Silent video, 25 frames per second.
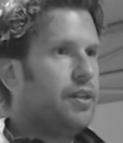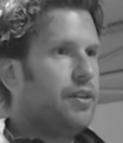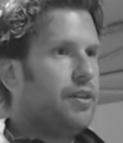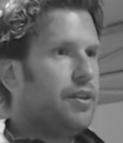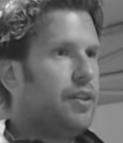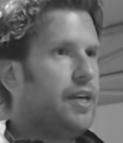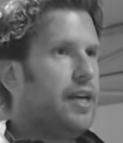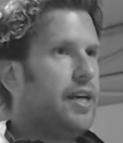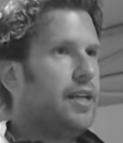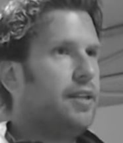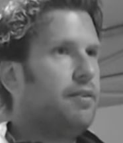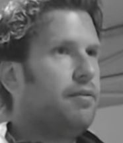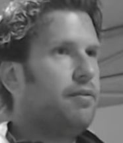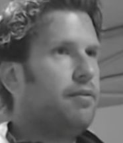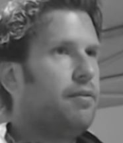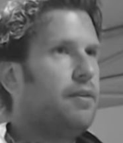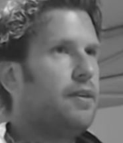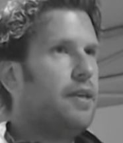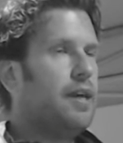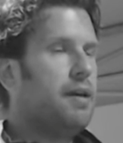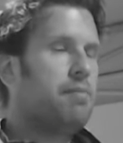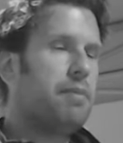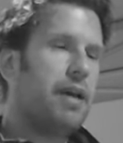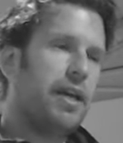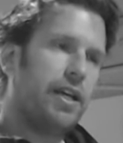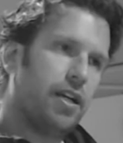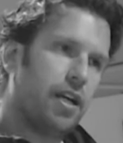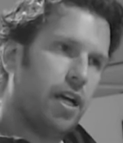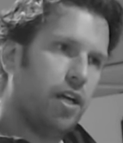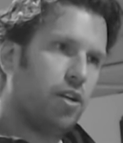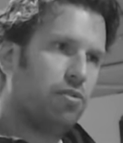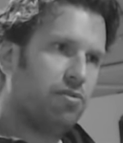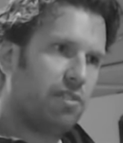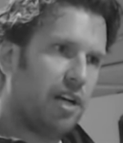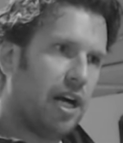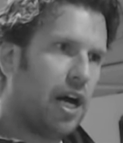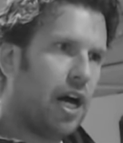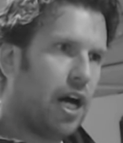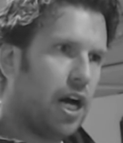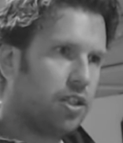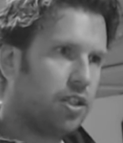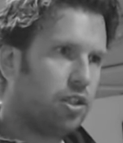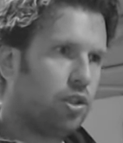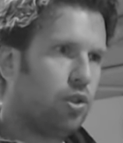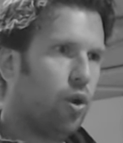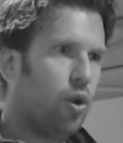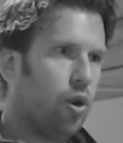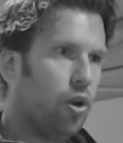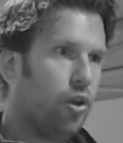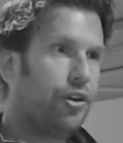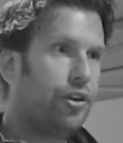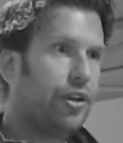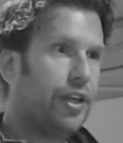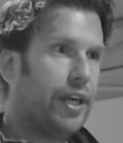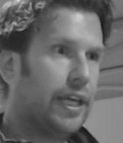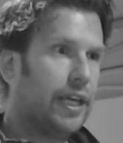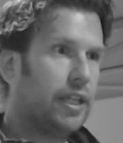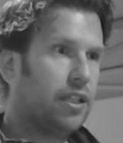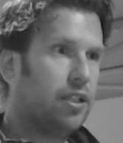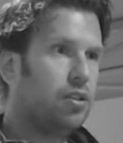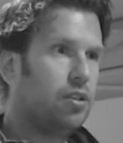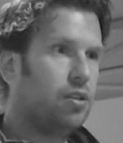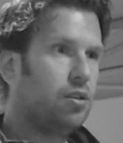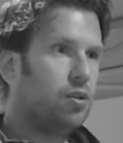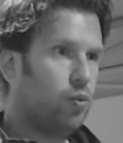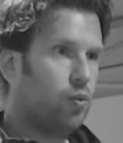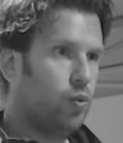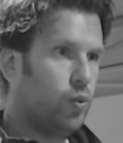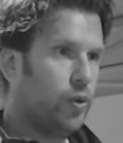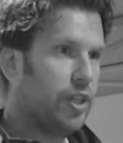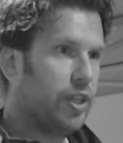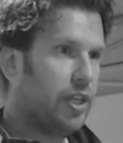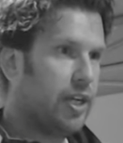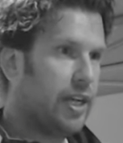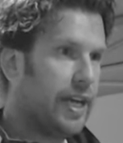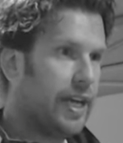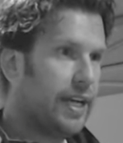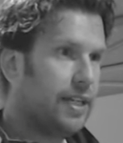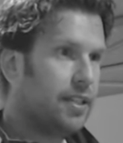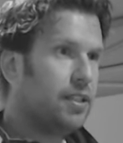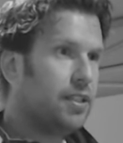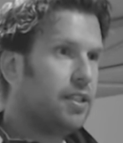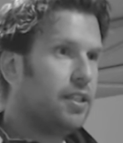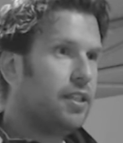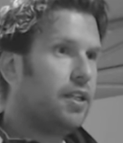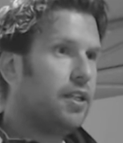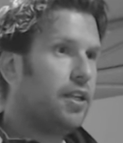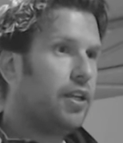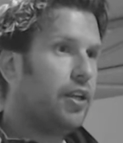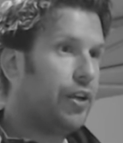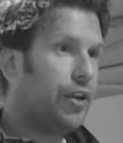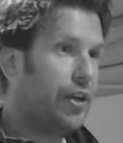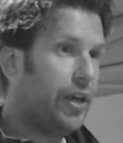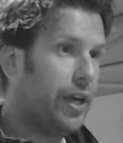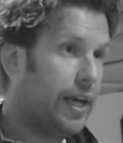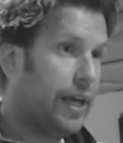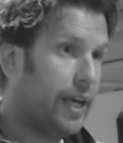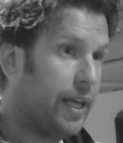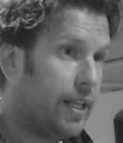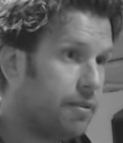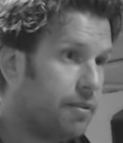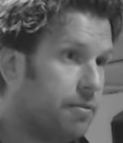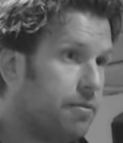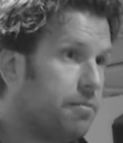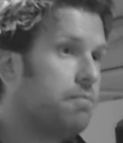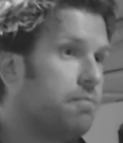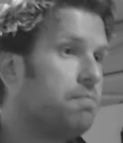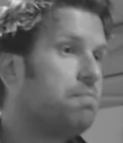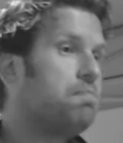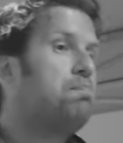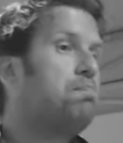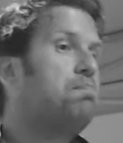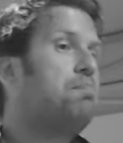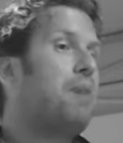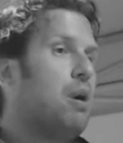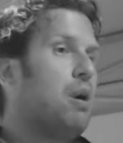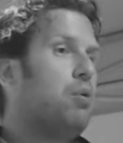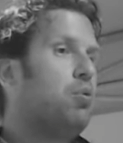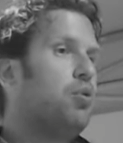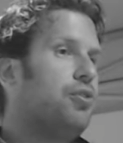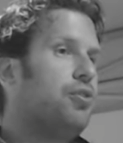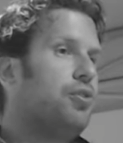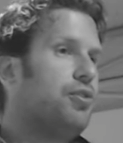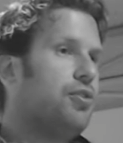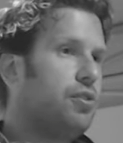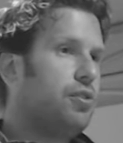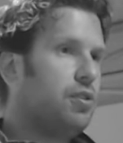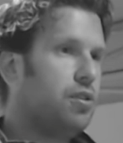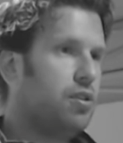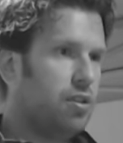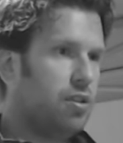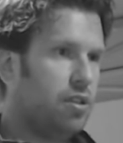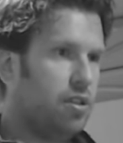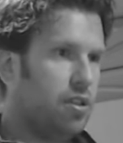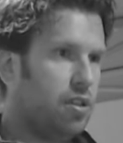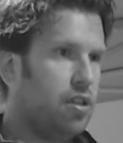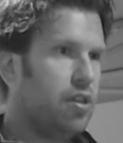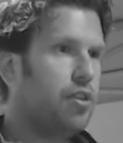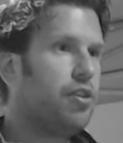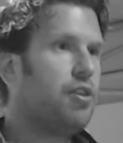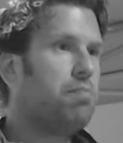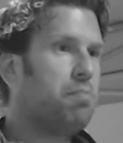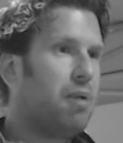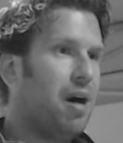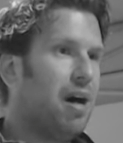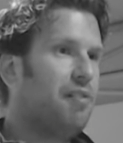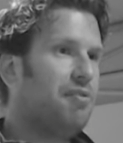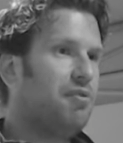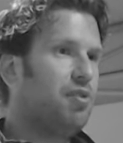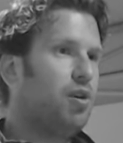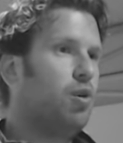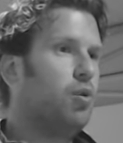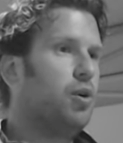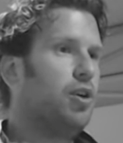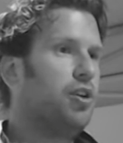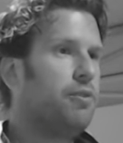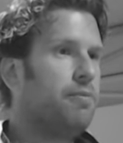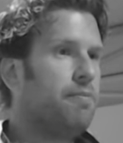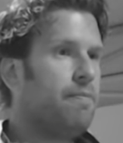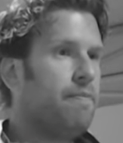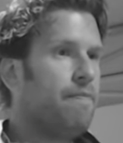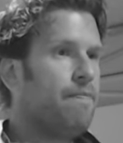that they make kind of a hard contact with the leg and bounce the bar forward.